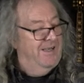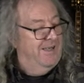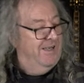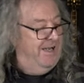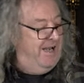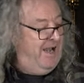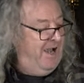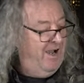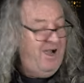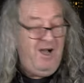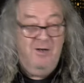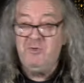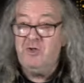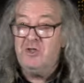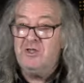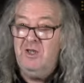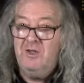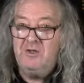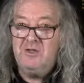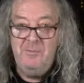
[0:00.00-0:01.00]
Yeah, I've
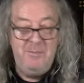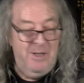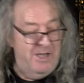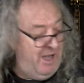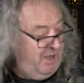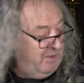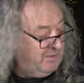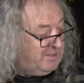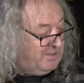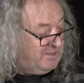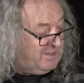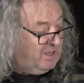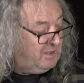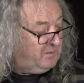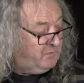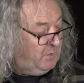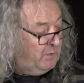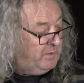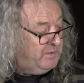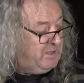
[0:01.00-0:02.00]
just looked at my notes. It says
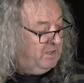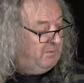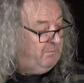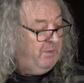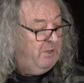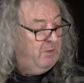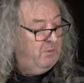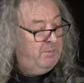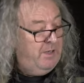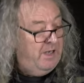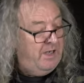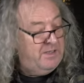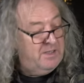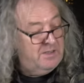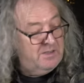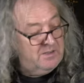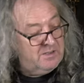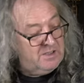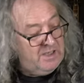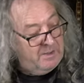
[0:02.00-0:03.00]
forty-two mil, but it
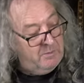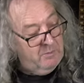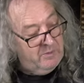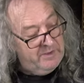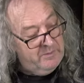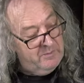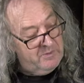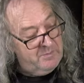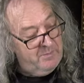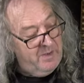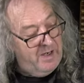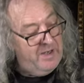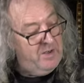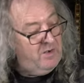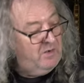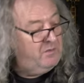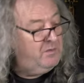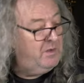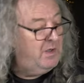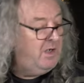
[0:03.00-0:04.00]
didn't say what it was made
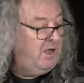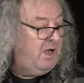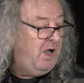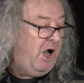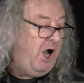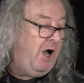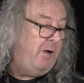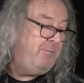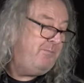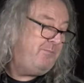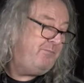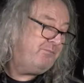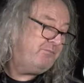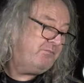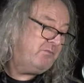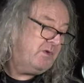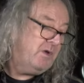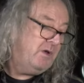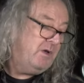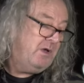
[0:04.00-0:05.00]
of. Um,
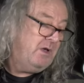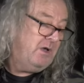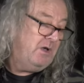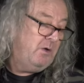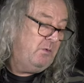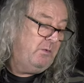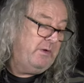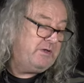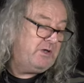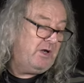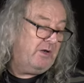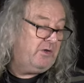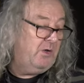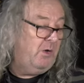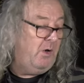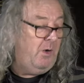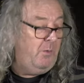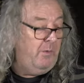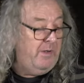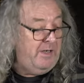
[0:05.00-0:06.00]
which I
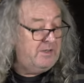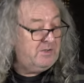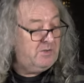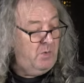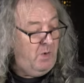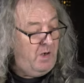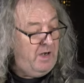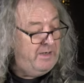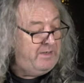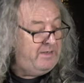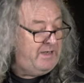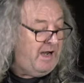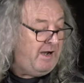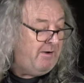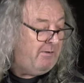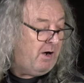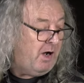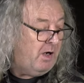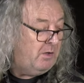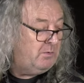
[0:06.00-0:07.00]
thought, oh, well, that's quite
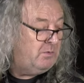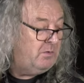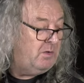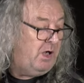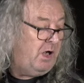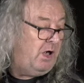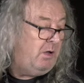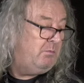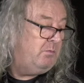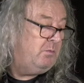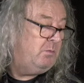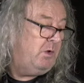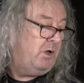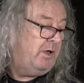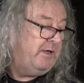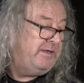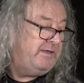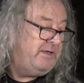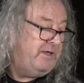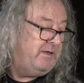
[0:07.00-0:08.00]
narrow. Um, what
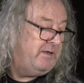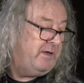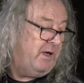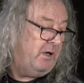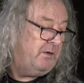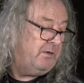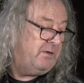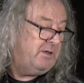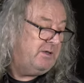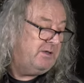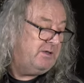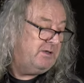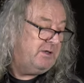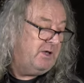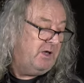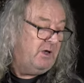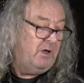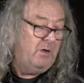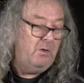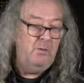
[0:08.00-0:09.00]
I did notice
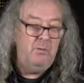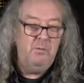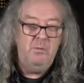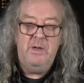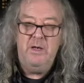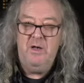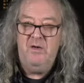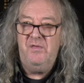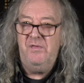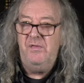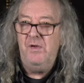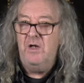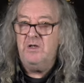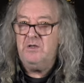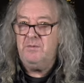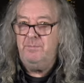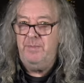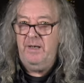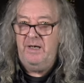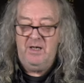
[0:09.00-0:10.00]
when I
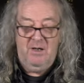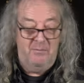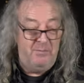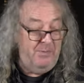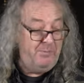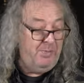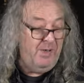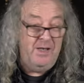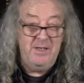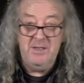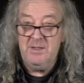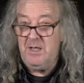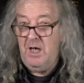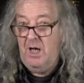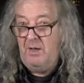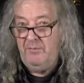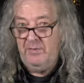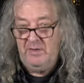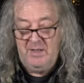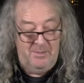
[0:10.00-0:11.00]
first picked, I've been playing this at
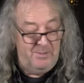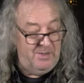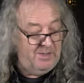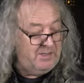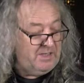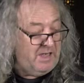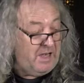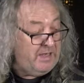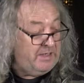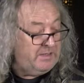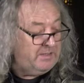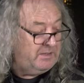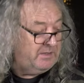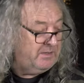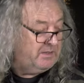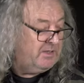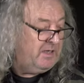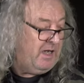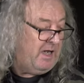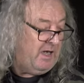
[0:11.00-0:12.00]
home for a couple of days,
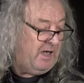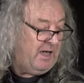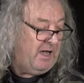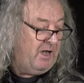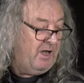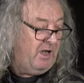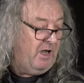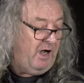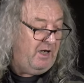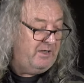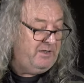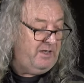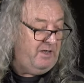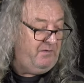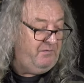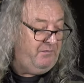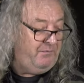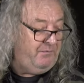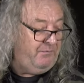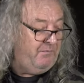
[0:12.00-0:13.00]
incidentally. I did
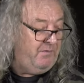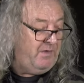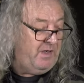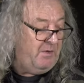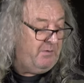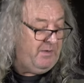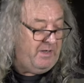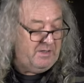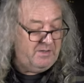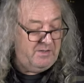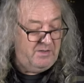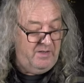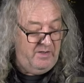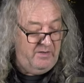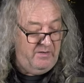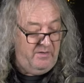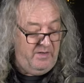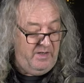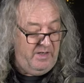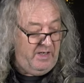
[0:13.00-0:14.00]
notice
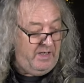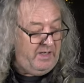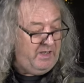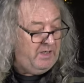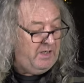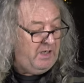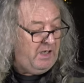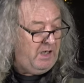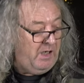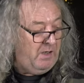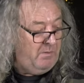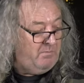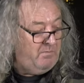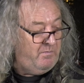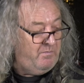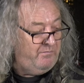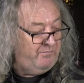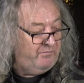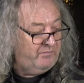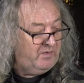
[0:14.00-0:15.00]
that the
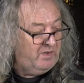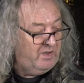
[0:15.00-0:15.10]
um,